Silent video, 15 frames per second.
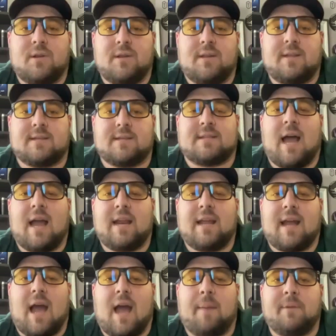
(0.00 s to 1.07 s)

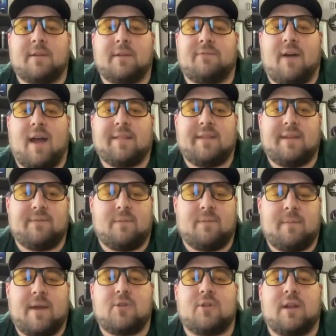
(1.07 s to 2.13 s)
Deciding I'm going to find the
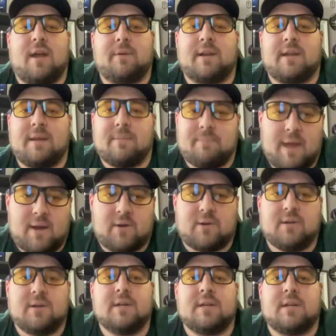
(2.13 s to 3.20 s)
information, I'm going to get
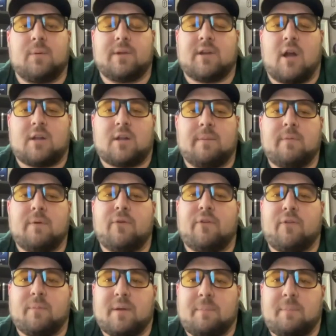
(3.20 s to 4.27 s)
better. We talked about moving
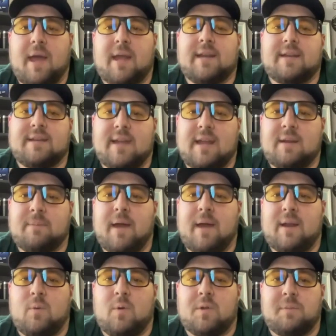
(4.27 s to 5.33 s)
from dependent to
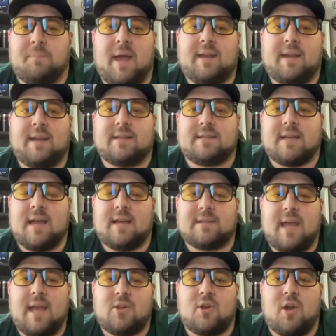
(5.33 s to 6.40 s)
independent. Well, dependent says,
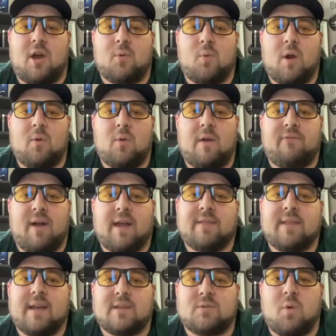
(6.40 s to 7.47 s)
hey, Sean, where do I
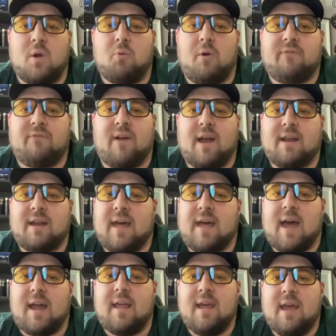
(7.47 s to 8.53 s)
find this? Where do I find
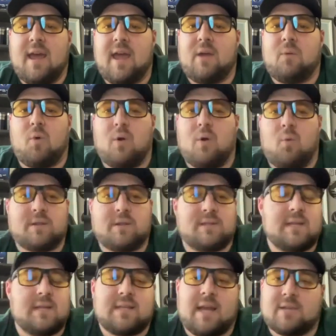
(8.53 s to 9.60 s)
that? Hey, what's
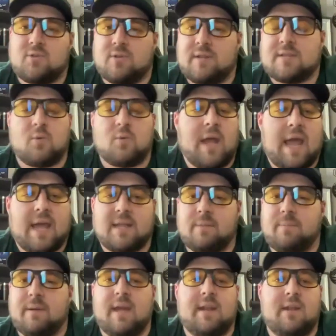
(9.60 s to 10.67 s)
this answer? And that's okay. In the
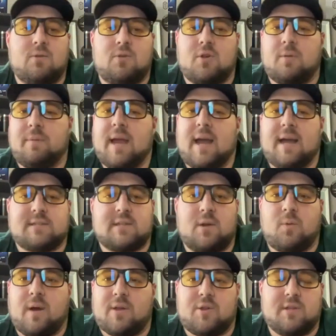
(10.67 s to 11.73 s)
beginning, you should be asking
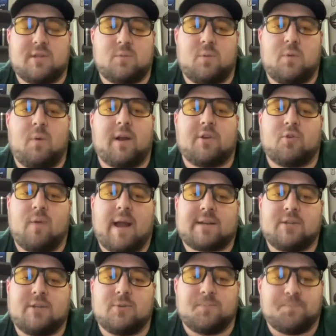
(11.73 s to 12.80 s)
questions and we want to
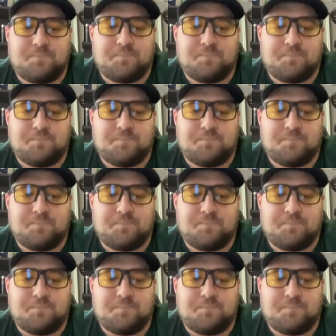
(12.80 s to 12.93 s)
direct you.